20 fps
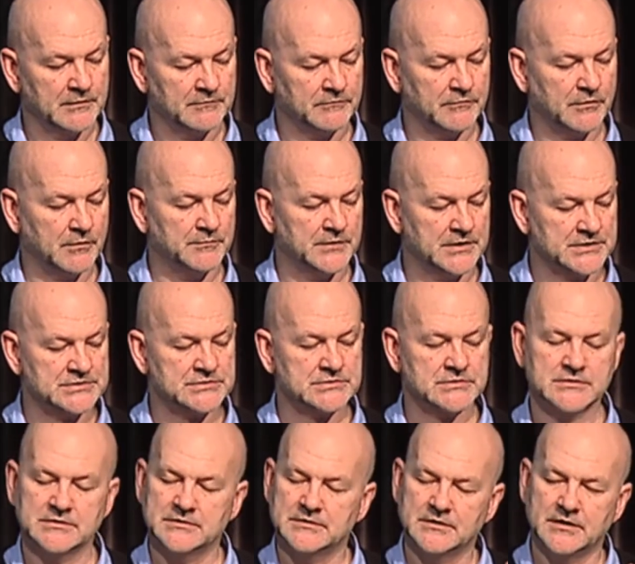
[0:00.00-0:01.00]
from
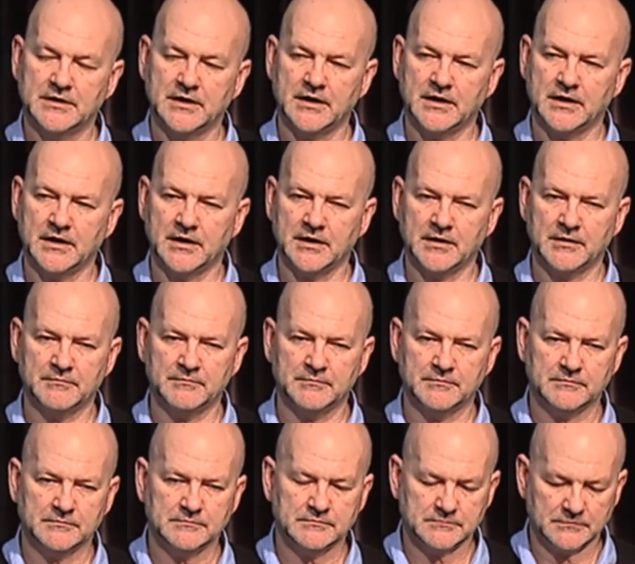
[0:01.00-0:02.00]
this
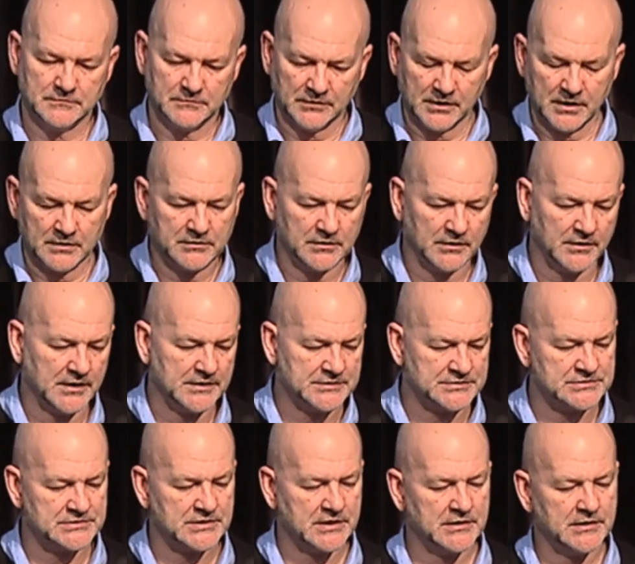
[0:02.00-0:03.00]

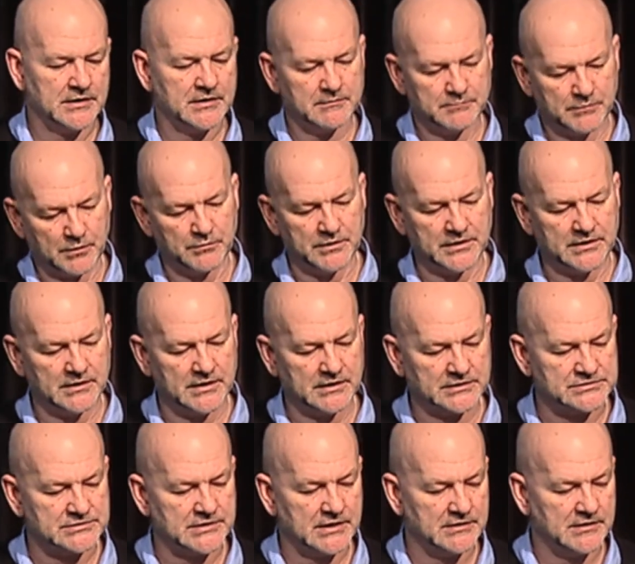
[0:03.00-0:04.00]
localized study, but we can
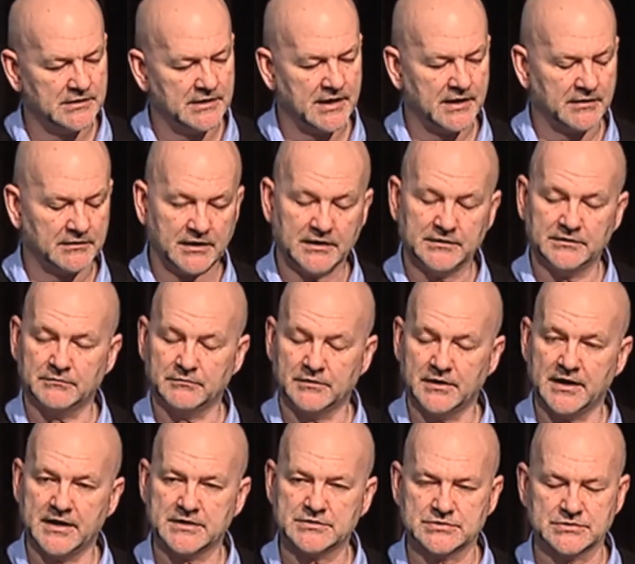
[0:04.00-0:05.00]
extend it out, and the
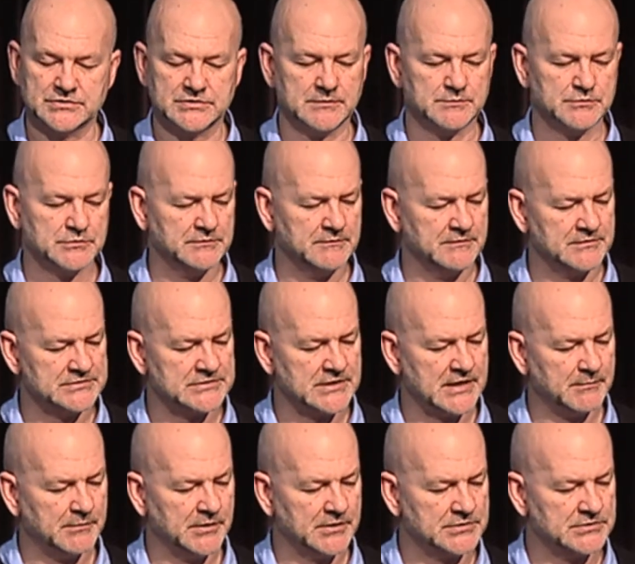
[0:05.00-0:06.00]
relationships we've
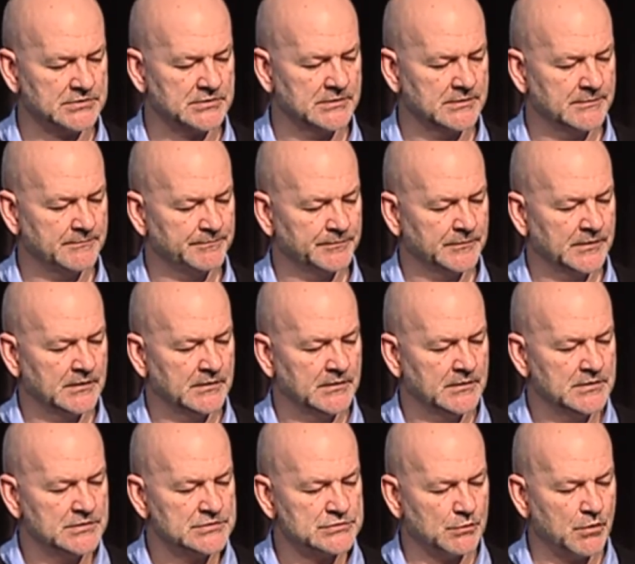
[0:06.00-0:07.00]
established.
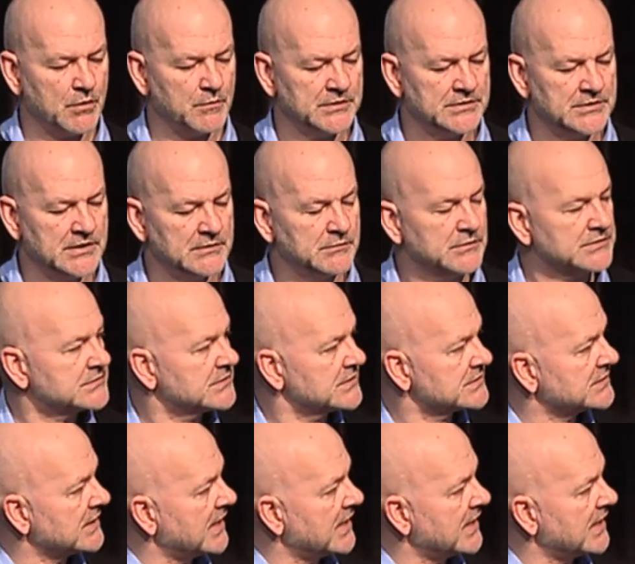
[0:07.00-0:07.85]
So what we did was to